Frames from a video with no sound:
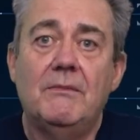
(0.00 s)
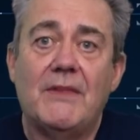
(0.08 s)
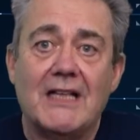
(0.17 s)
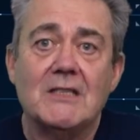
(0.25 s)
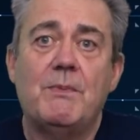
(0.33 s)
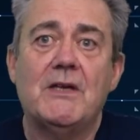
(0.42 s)

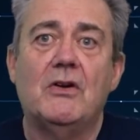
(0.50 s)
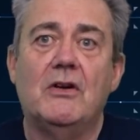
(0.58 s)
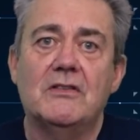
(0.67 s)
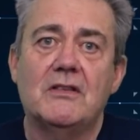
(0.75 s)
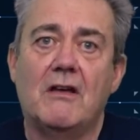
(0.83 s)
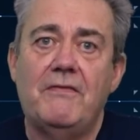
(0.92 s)
That's
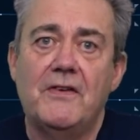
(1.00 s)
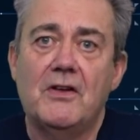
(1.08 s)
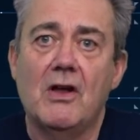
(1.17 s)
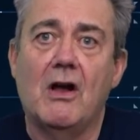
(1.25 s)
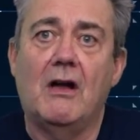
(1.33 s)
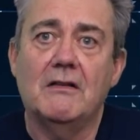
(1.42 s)
because I
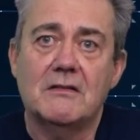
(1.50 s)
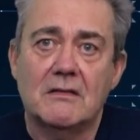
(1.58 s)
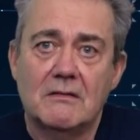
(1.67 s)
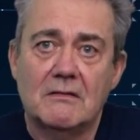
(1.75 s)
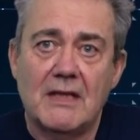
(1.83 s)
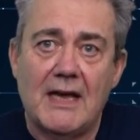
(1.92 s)
forgot
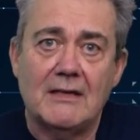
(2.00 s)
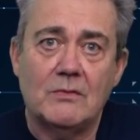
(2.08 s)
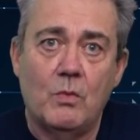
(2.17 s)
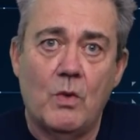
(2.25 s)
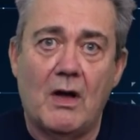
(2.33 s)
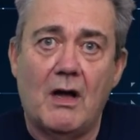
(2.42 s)
that
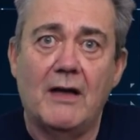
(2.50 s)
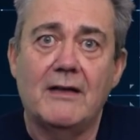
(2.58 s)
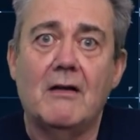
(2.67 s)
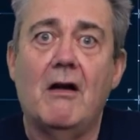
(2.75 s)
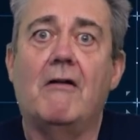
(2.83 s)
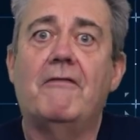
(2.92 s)
what I
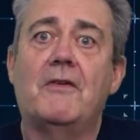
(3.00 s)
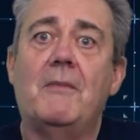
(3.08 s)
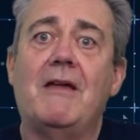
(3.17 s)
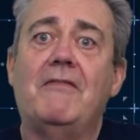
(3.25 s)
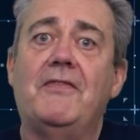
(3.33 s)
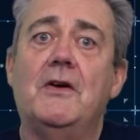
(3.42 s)
got from
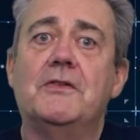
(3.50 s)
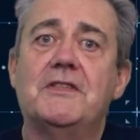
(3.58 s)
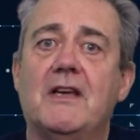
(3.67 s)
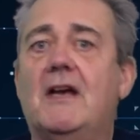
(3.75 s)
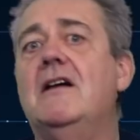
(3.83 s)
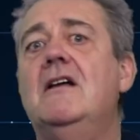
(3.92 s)
a
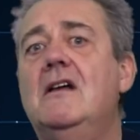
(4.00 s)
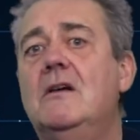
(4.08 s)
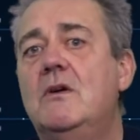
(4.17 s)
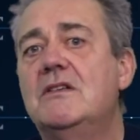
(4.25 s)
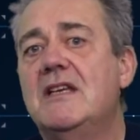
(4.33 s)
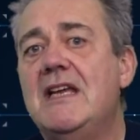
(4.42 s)
filter
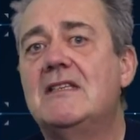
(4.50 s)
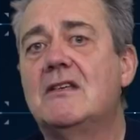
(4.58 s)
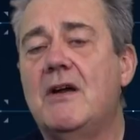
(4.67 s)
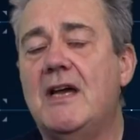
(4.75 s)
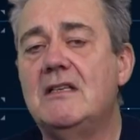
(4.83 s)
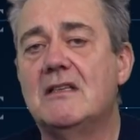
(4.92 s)
was an
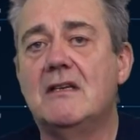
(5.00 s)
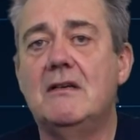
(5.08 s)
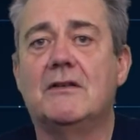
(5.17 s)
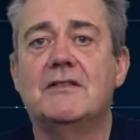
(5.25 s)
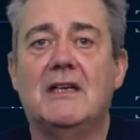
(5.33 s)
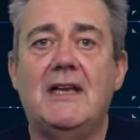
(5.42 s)
iterator,
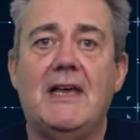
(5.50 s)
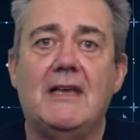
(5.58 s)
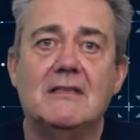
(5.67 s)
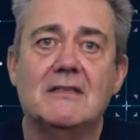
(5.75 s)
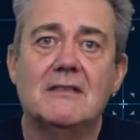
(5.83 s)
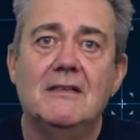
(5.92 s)
not a
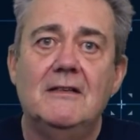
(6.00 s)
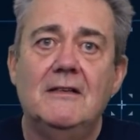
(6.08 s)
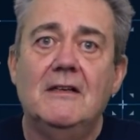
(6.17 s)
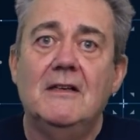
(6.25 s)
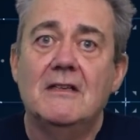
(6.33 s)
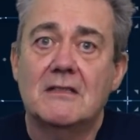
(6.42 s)
list.
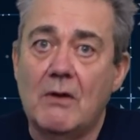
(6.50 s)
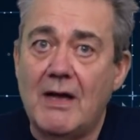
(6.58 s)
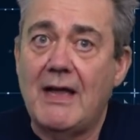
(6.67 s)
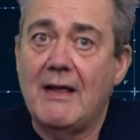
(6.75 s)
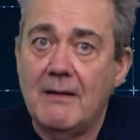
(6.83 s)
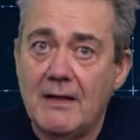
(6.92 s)
So,
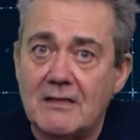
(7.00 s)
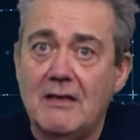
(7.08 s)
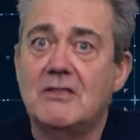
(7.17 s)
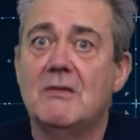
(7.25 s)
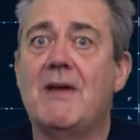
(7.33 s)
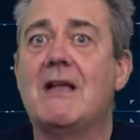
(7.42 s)
I, so
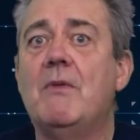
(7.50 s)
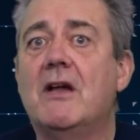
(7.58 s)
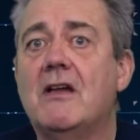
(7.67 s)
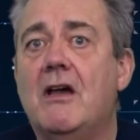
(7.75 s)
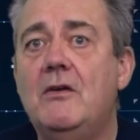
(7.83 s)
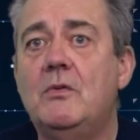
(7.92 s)
to make my
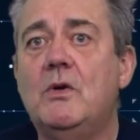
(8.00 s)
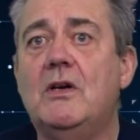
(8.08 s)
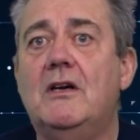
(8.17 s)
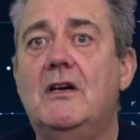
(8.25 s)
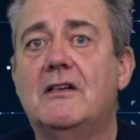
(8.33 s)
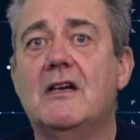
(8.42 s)
code
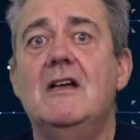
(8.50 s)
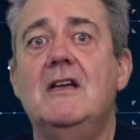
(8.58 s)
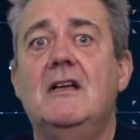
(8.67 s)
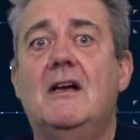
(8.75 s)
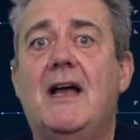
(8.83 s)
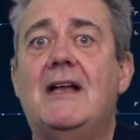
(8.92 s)
work,
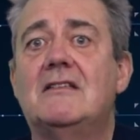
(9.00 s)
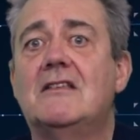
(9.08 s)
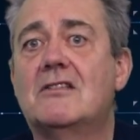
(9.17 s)
I had to